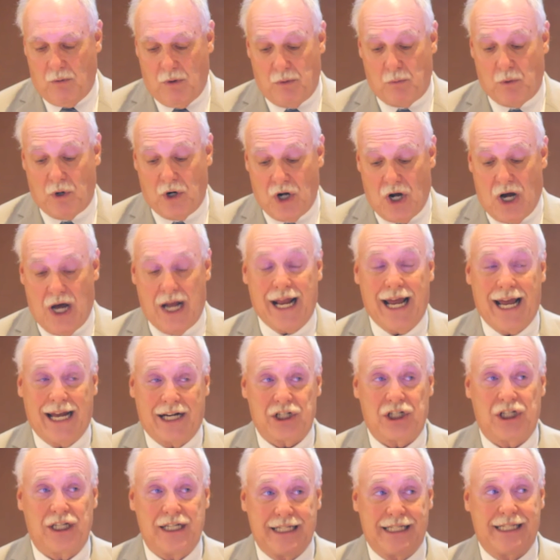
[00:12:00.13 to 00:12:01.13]
when we're not
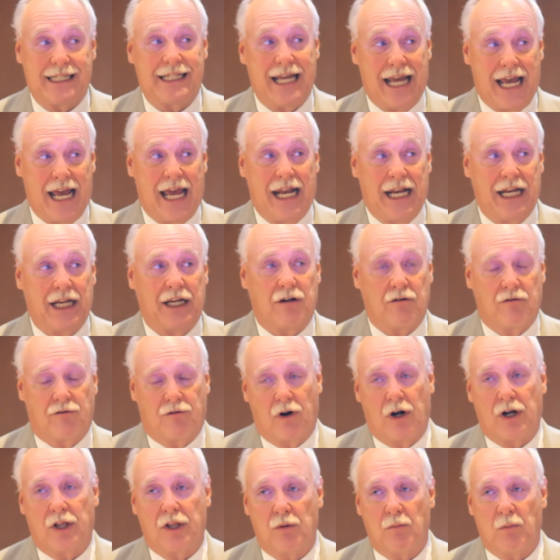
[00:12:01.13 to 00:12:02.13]
actually standing in
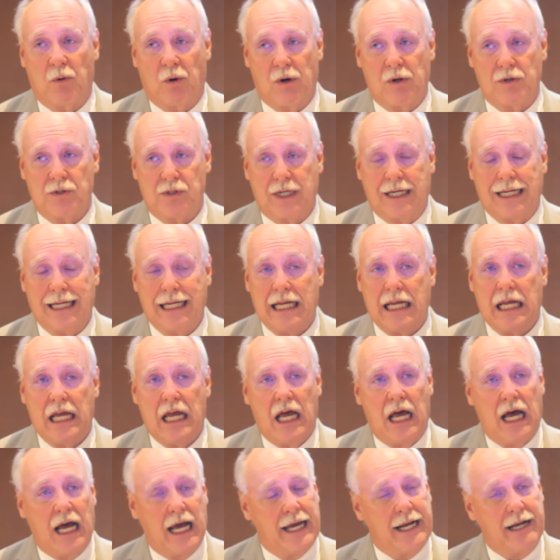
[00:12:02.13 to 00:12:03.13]
front of the person.
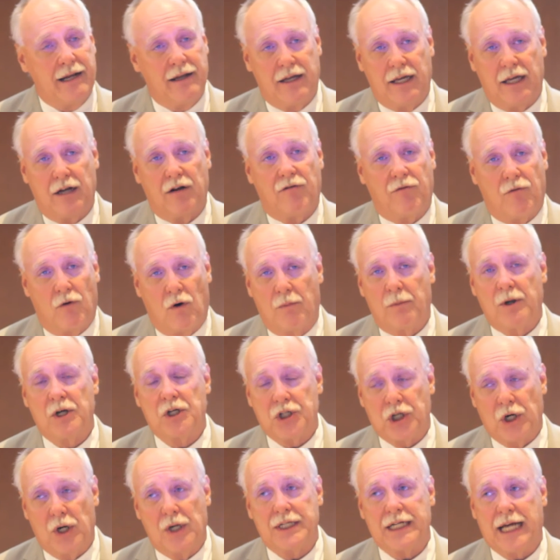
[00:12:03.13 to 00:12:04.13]
I had a, in a
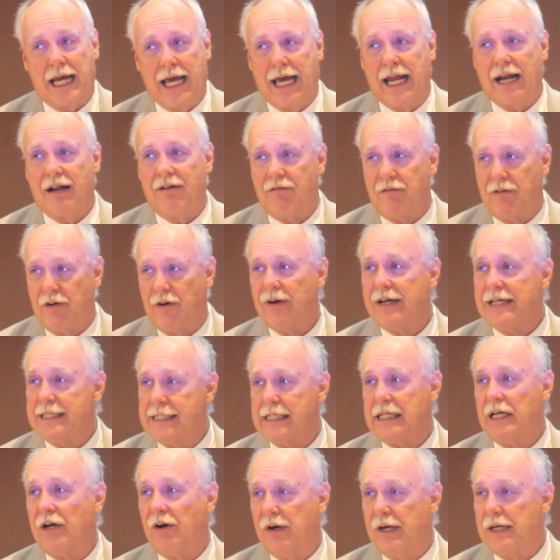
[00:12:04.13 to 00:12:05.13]
former church, I had a very
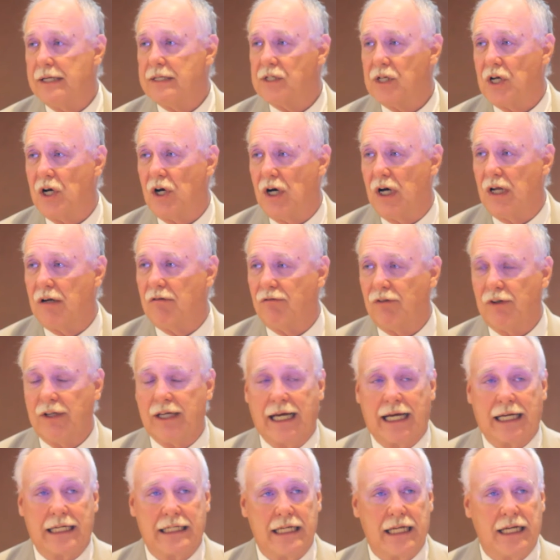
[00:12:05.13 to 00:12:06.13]
serious
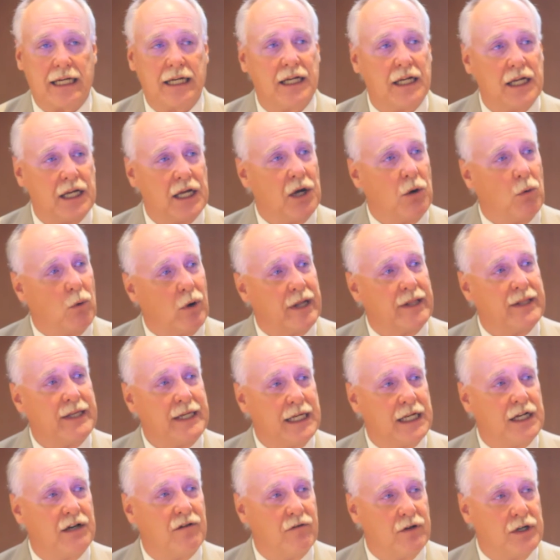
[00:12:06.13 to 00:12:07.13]
conflict, and one of
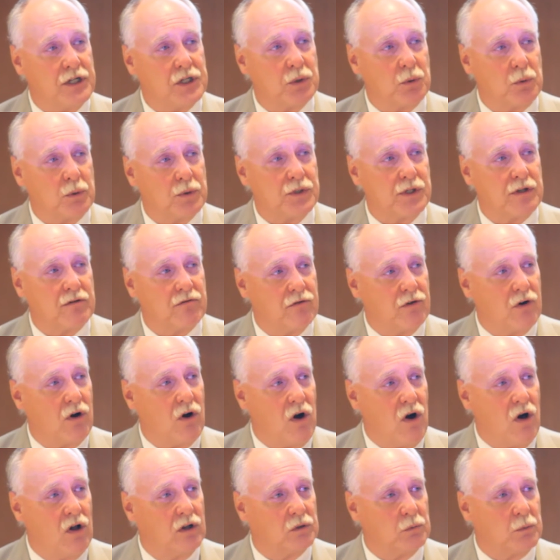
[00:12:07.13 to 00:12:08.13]
the individuals
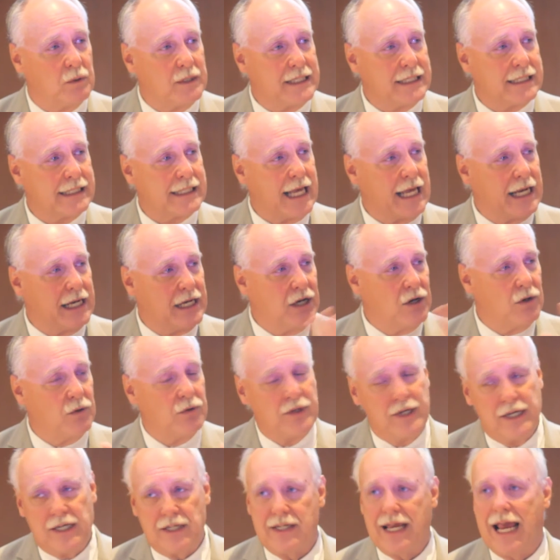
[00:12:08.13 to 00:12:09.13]
involved would send
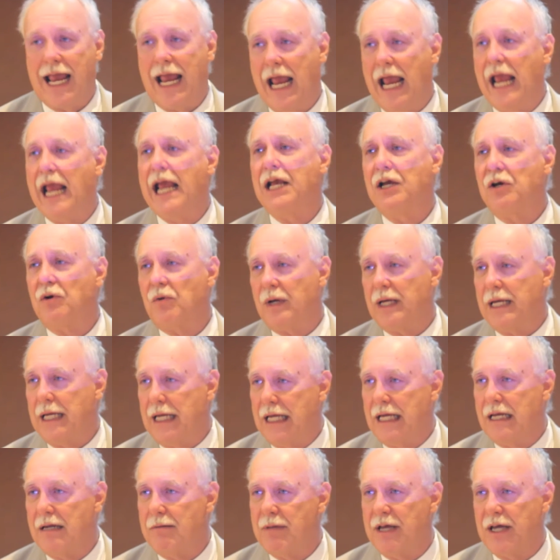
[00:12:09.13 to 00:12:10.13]
out these
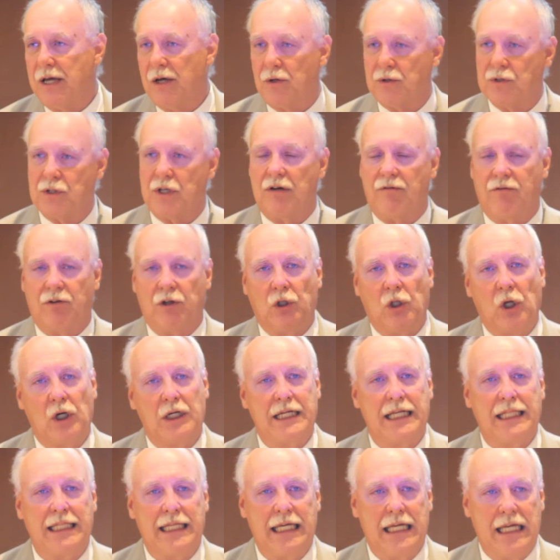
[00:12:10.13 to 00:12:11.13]
angry emails, and if you
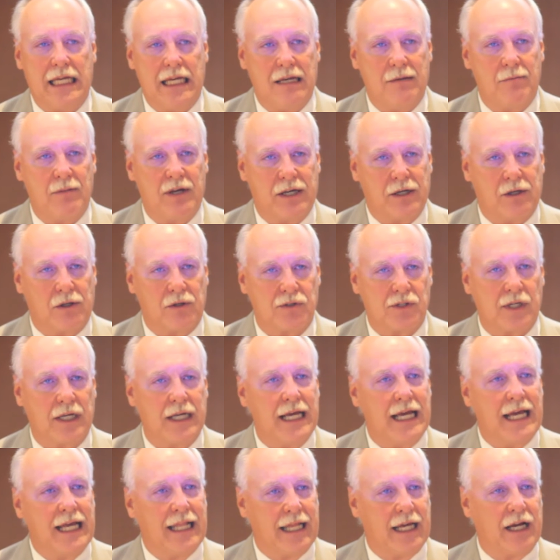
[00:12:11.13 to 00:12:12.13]
looked at the emails,
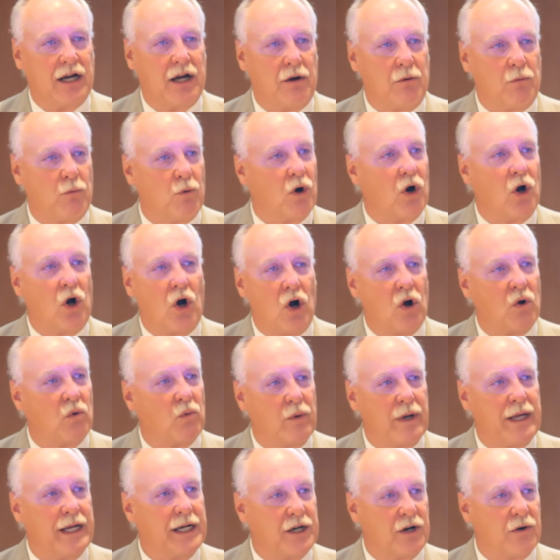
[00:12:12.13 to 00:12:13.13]
they were
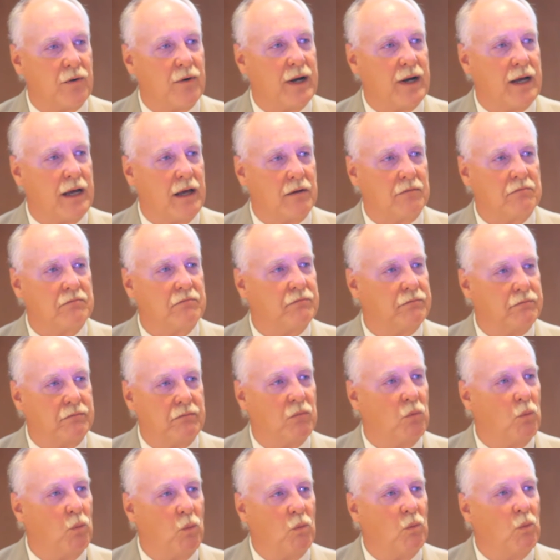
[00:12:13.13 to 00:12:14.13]
all written
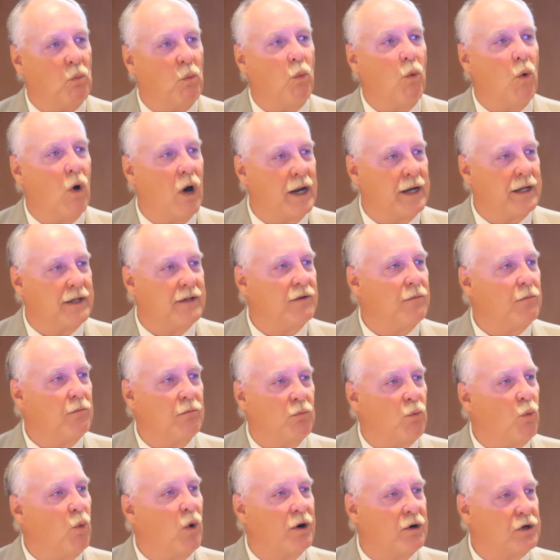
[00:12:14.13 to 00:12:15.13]
around one
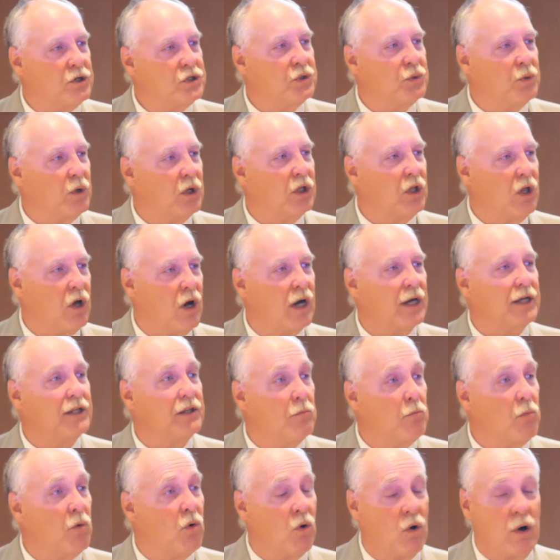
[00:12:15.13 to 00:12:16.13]
and one or two o'clock
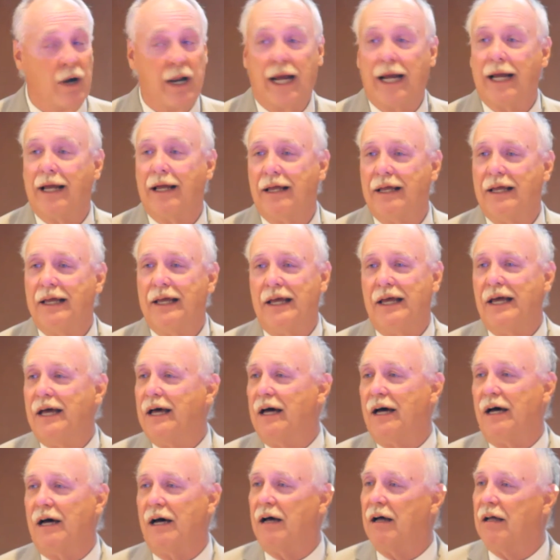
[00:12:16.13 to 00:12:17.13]
in the morning.
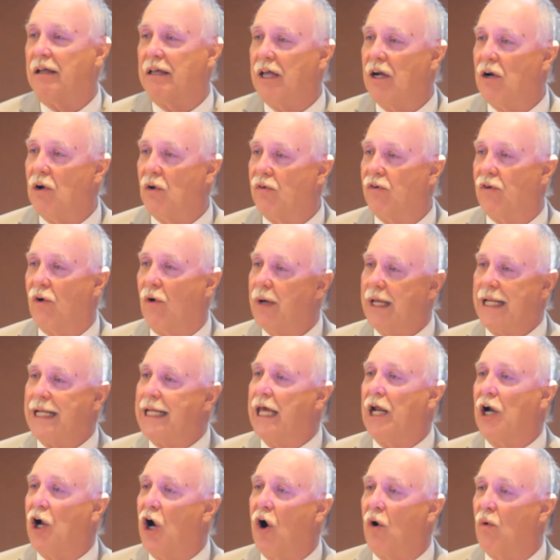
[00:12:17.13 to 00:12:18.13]
Uh, you know, so
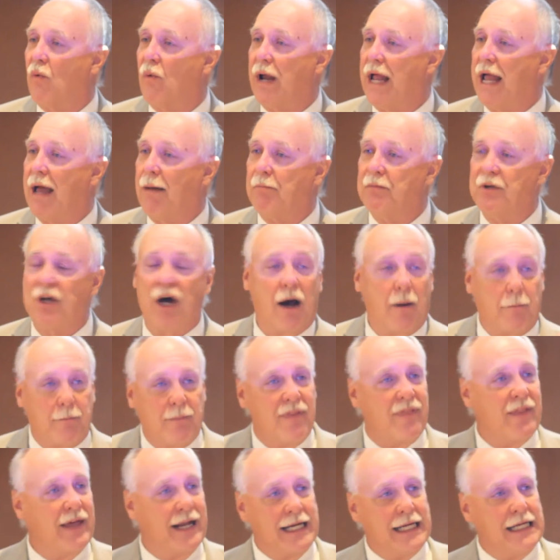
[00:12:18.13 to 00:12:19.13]
he'd get all ramped
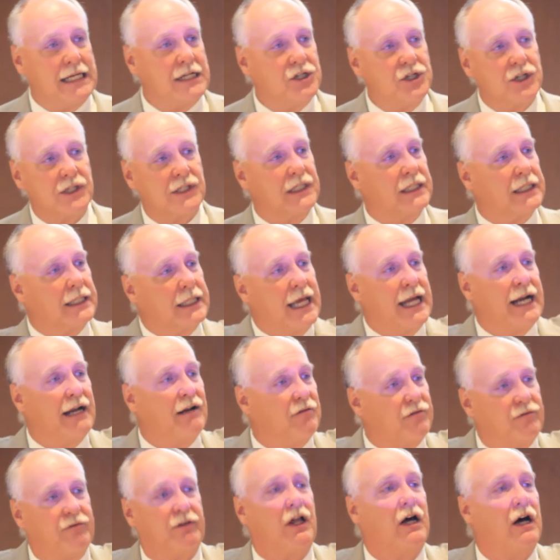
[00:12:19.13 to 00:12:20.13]
up, and then he'd just let
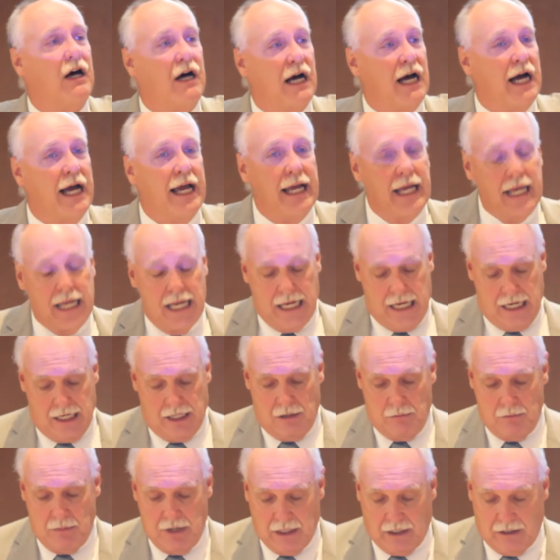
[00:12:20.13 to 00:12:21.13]
it fly
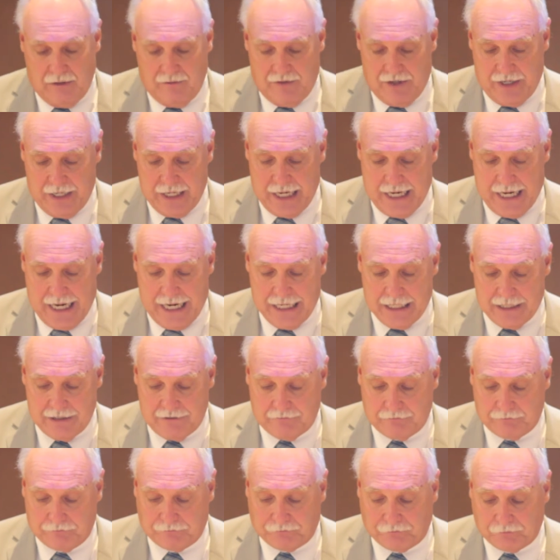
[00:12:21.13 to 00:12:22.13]
in the middle of the night
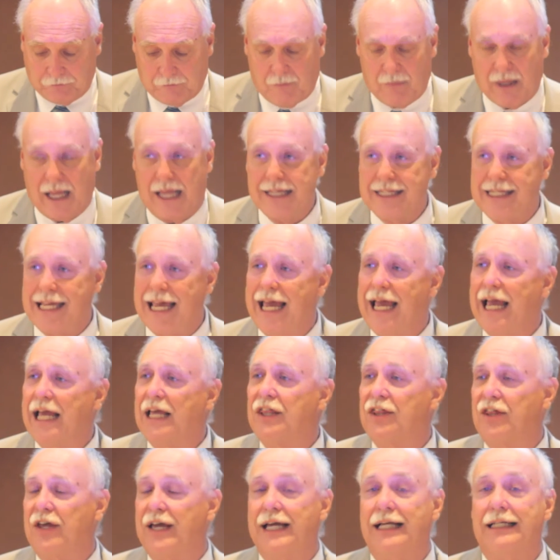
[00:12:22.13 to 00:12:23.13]

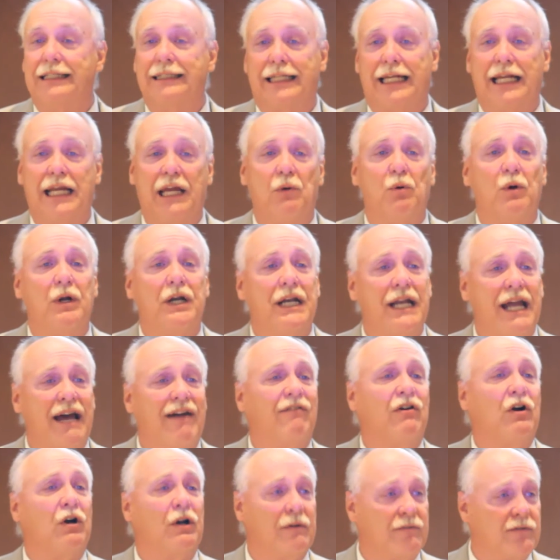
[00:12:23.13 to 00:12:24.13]
saying things that he would
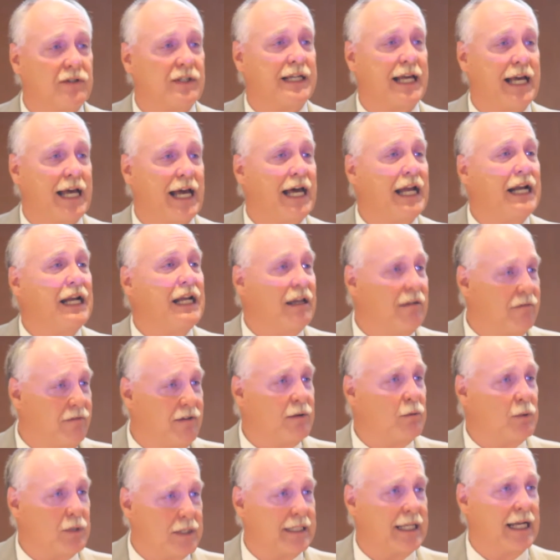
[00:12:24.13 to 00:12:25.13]
never have said
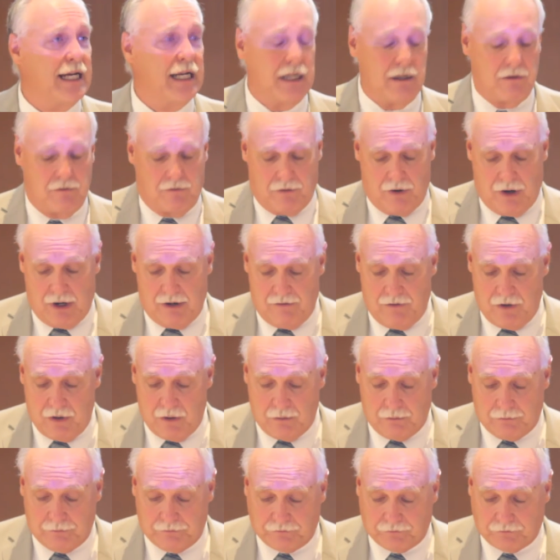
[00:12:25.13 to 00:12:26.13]
if he was sitting in front of
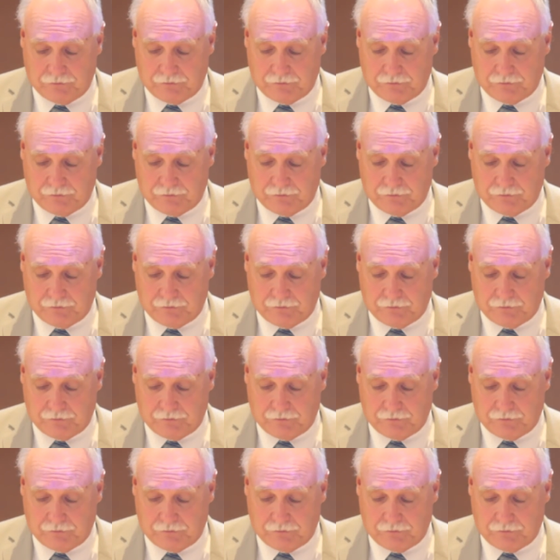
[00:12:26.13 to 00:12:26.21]
you.